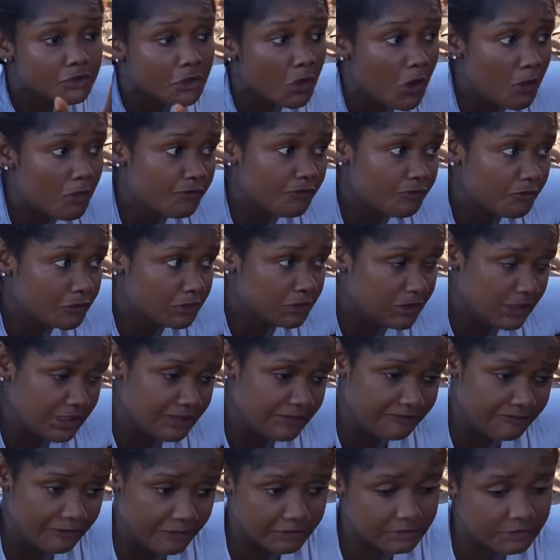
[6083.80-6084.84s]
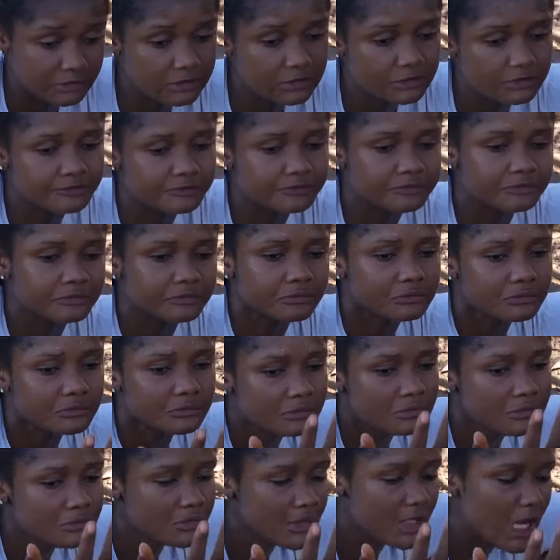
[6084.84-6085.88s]
come for deliverance,
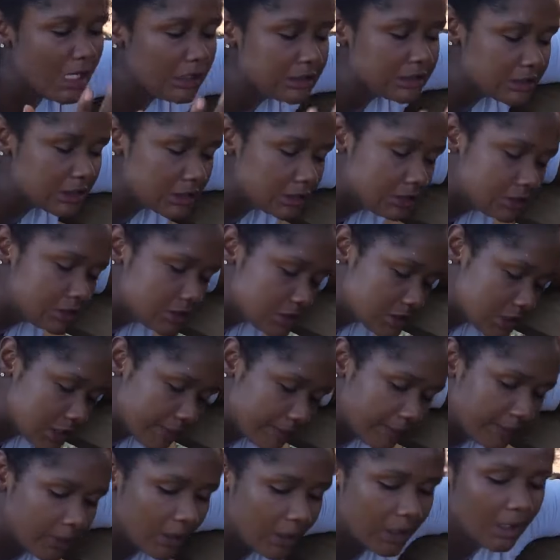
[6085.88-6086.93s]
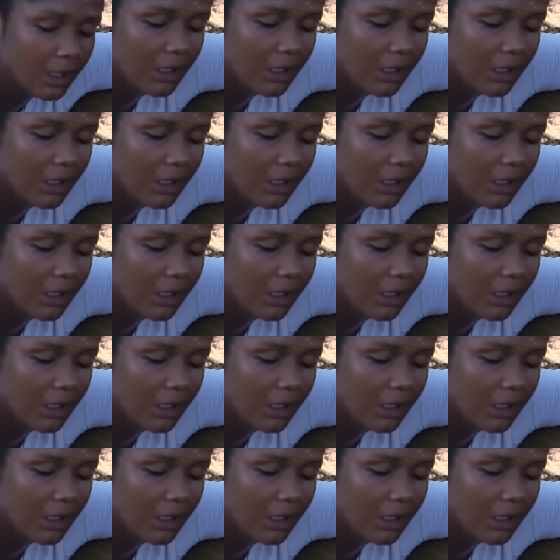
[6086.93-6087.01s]
I seduced him